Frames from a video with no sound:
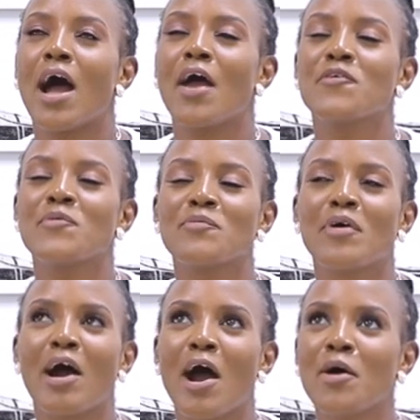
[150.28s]
remember
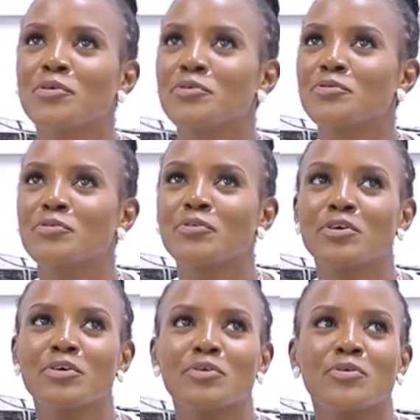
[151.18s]
how you'd
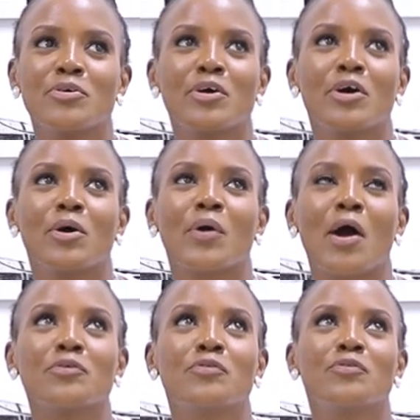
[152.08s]
feel,
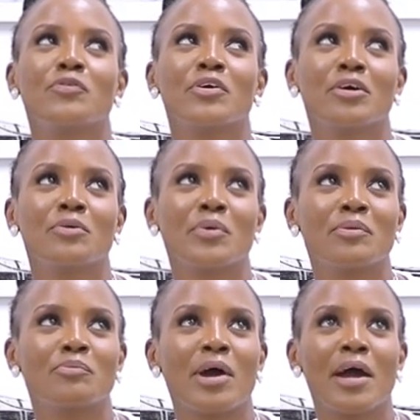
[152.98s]
how it'd feel
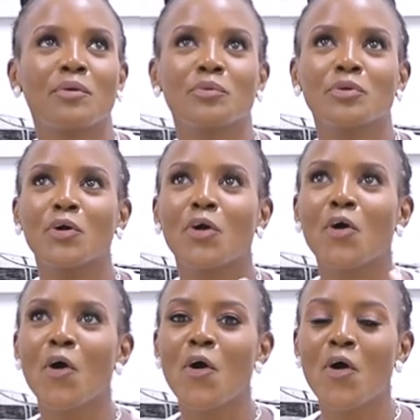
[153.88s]
when Brian would
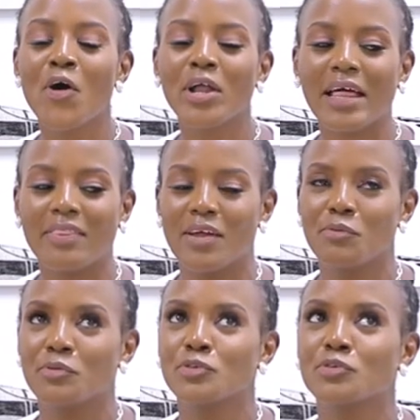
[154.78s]
call and
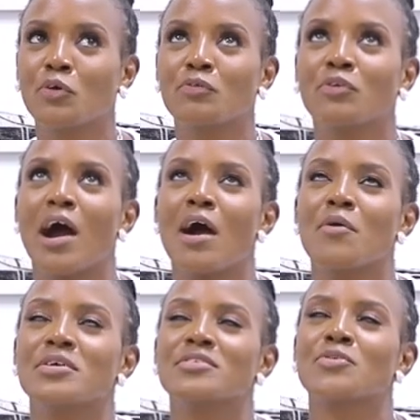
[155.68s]
then we'd talk for
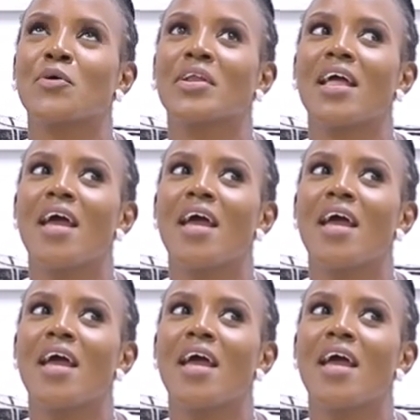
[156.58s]
hours on